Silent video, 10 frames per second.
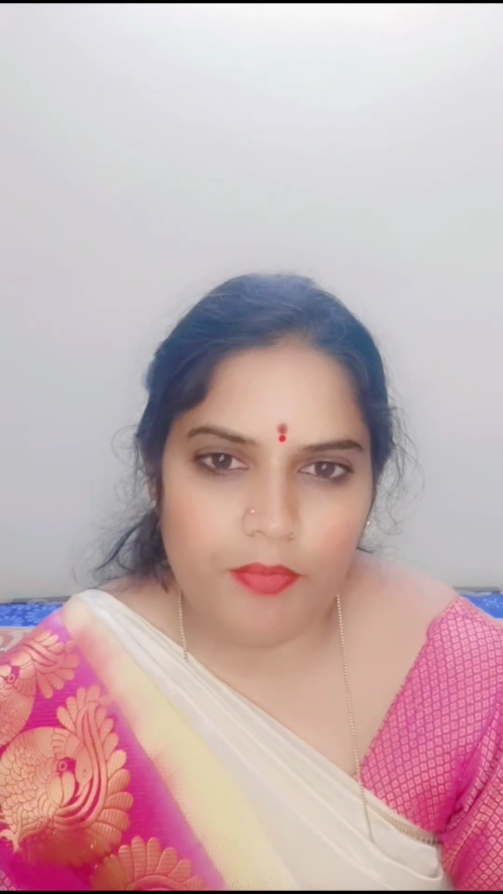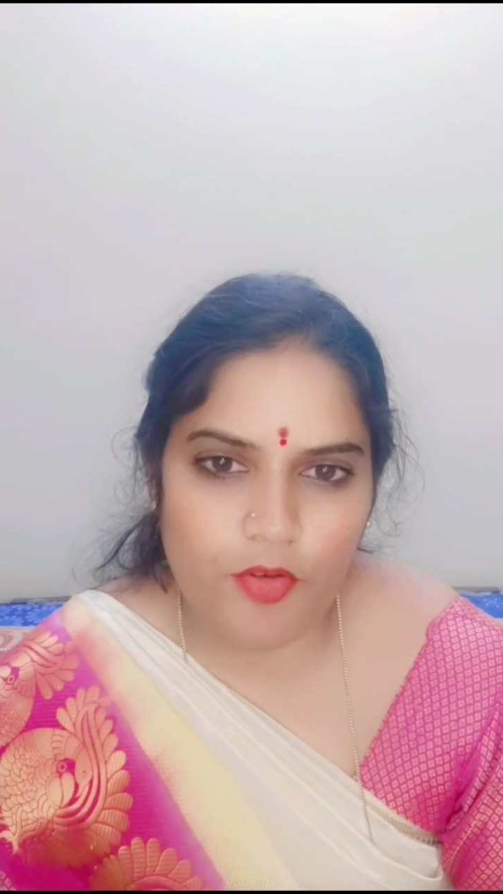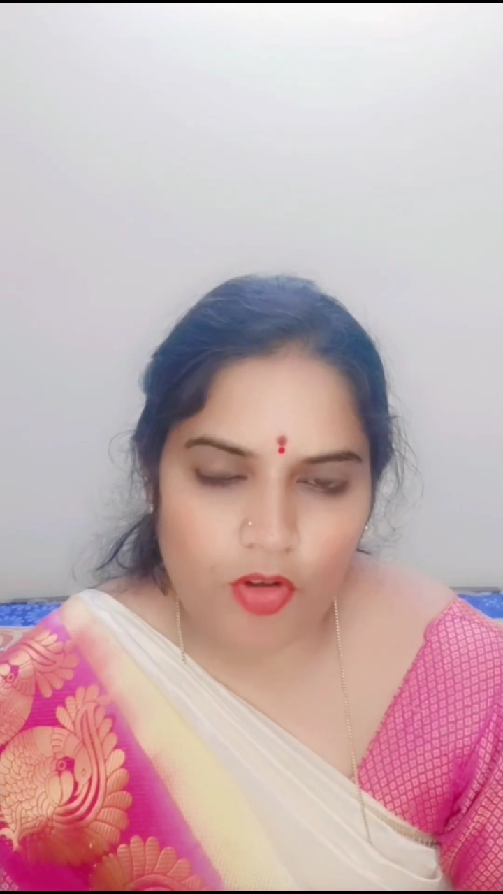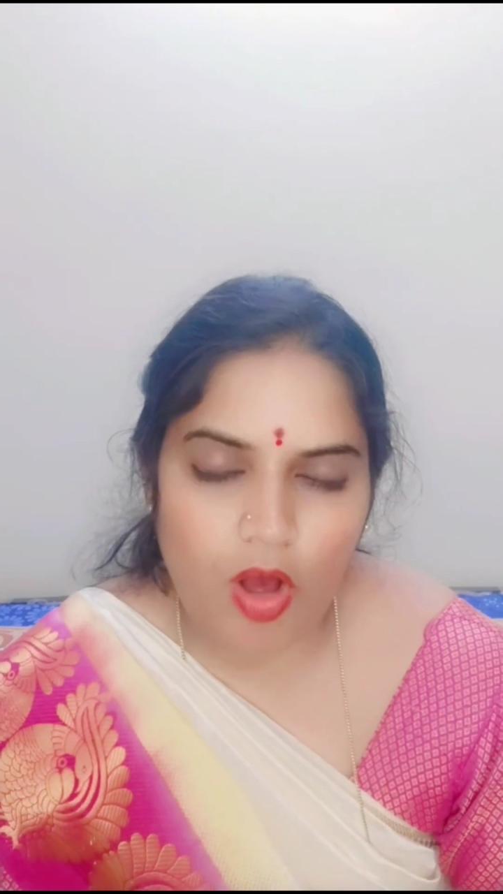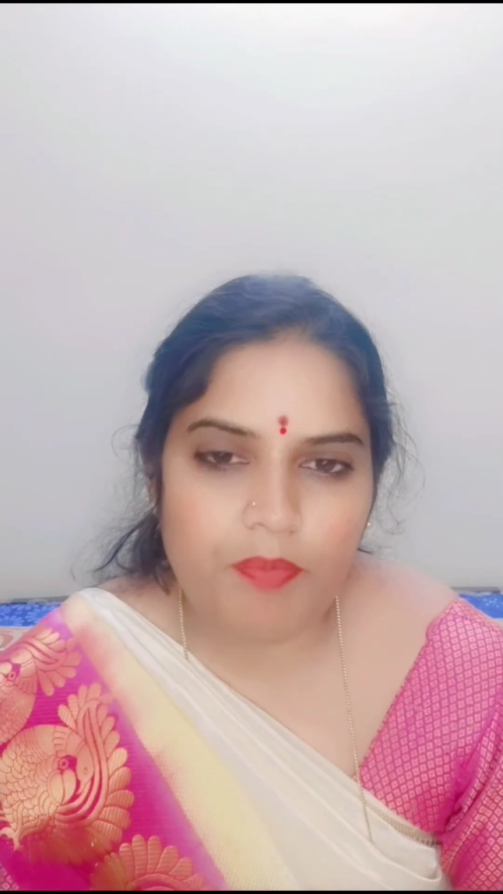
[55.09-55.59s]

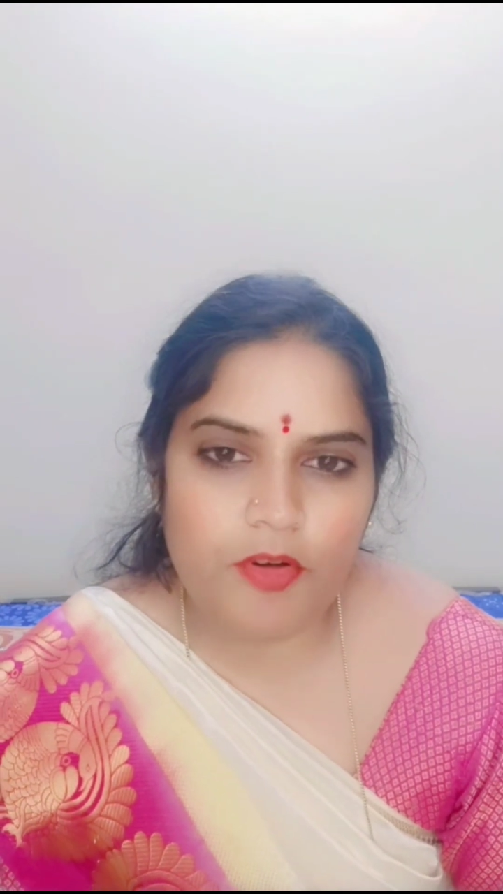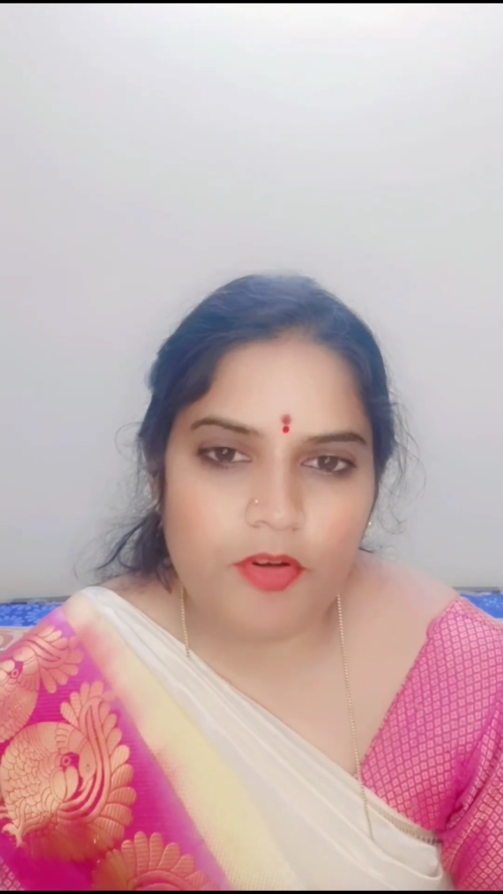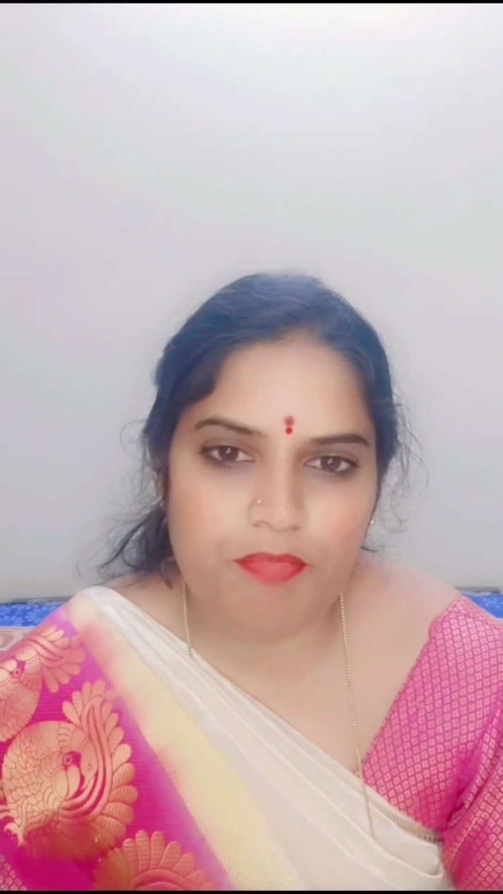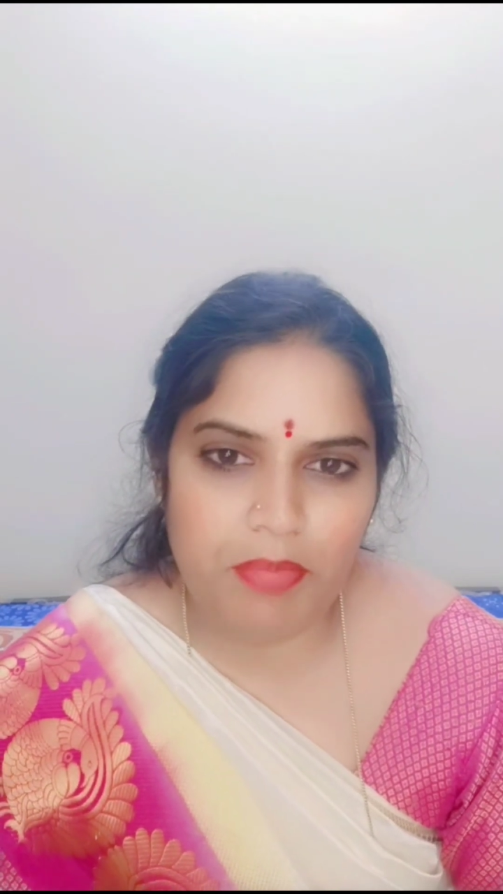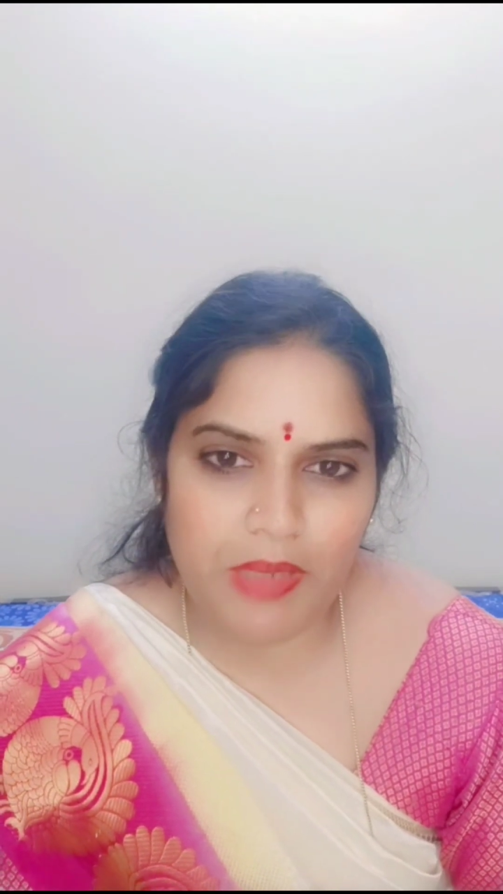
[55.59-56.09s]
drop
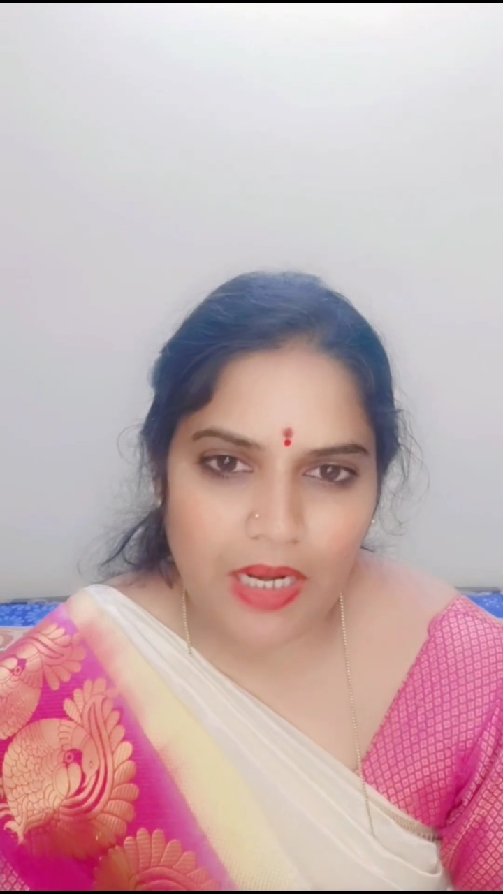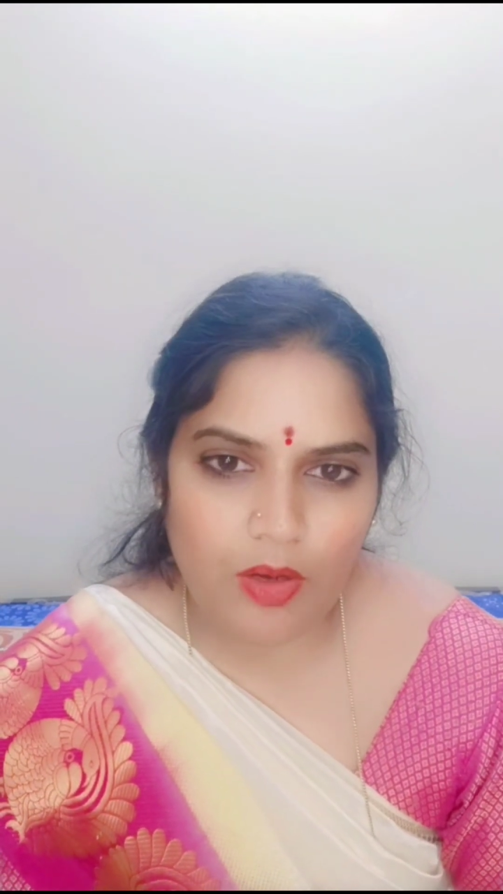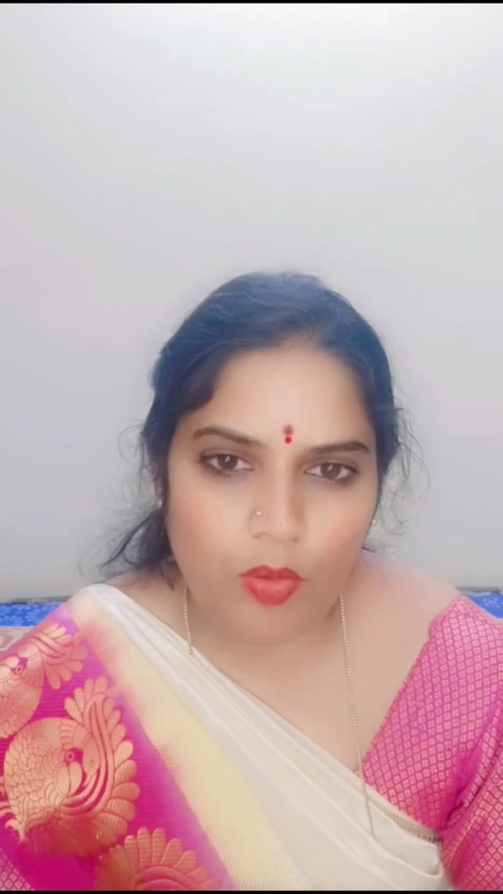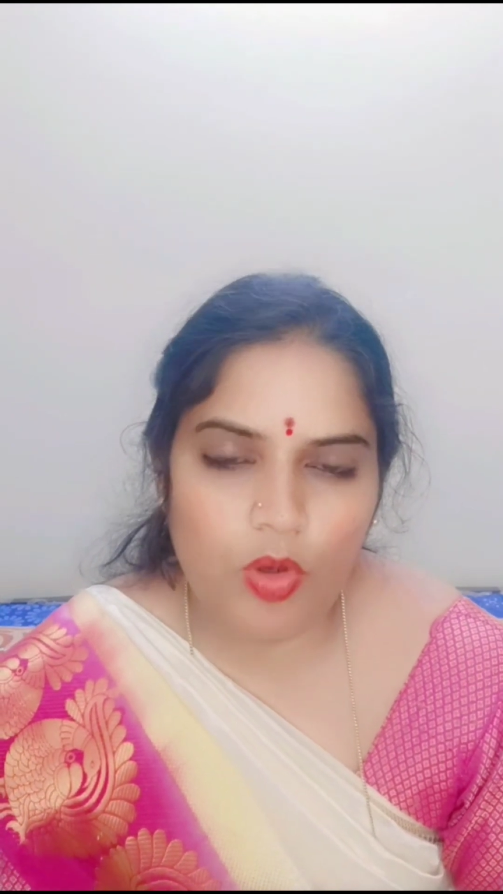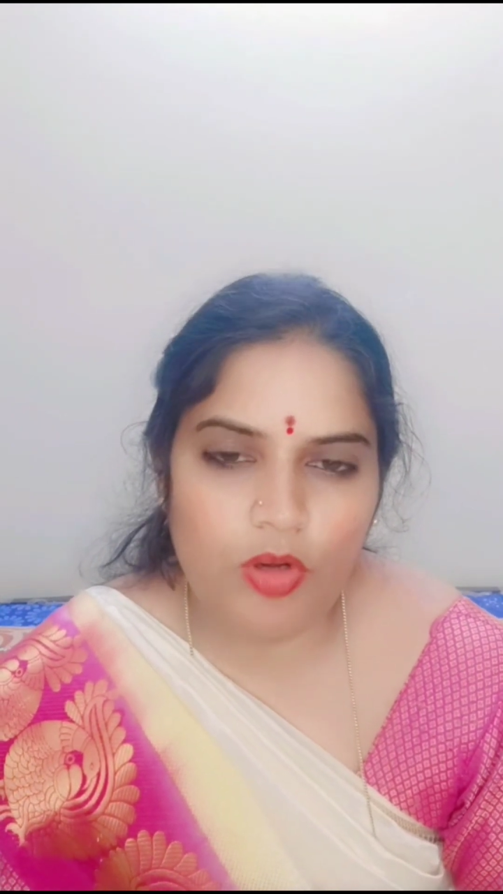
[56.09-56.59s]
of
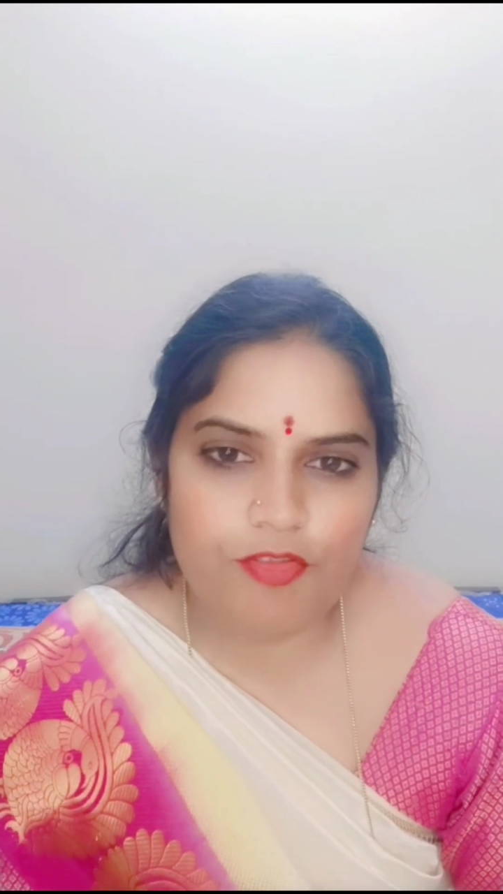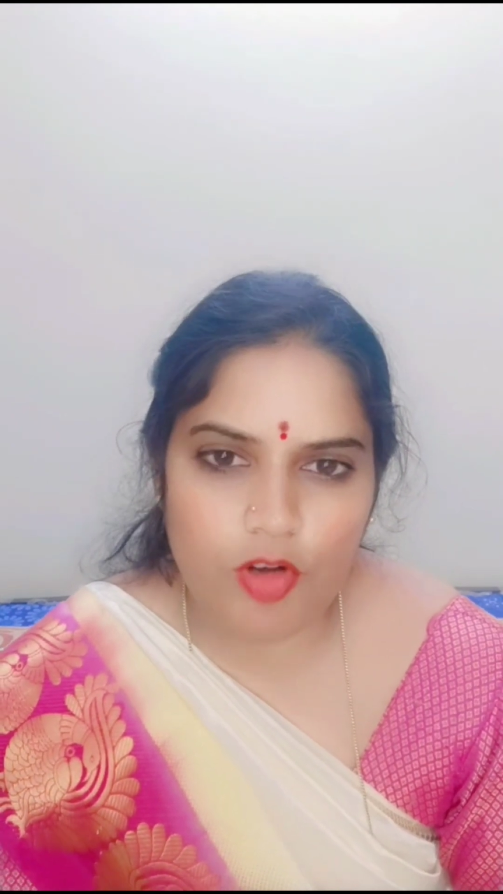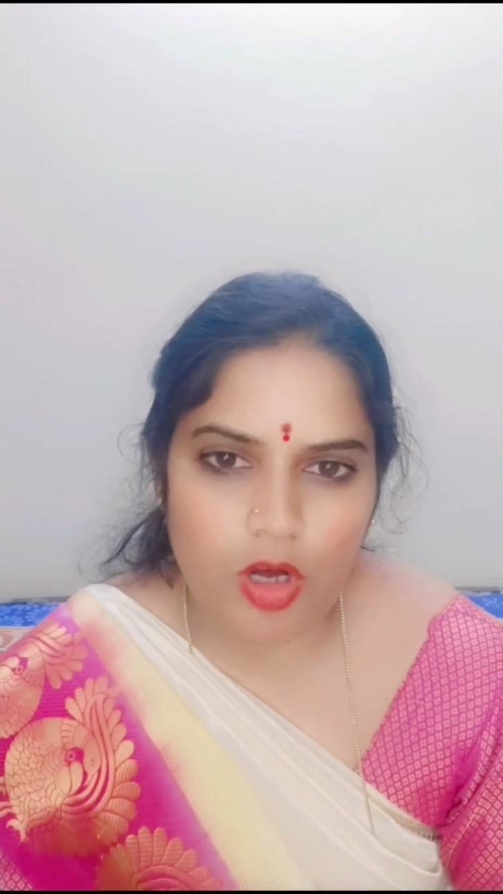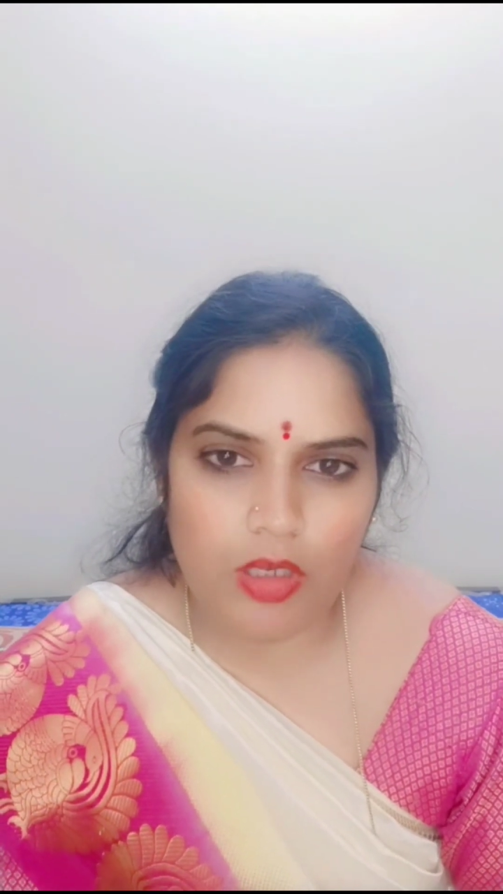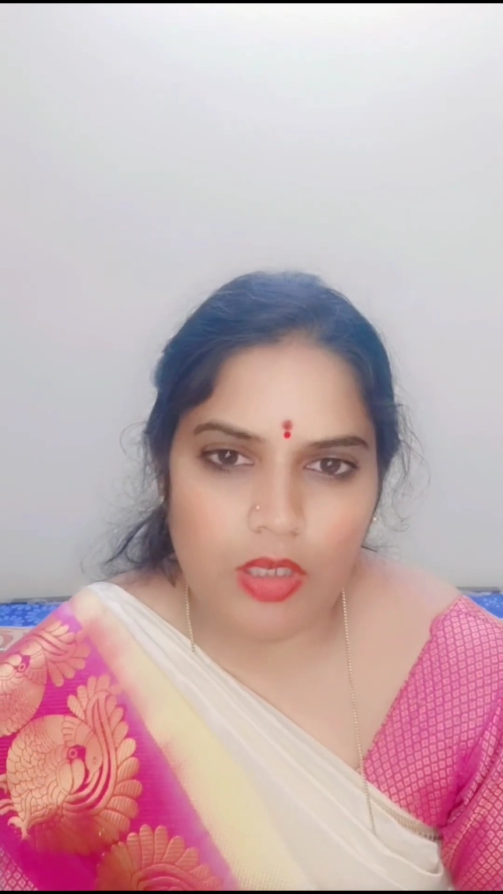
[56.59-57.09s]
blood would fall,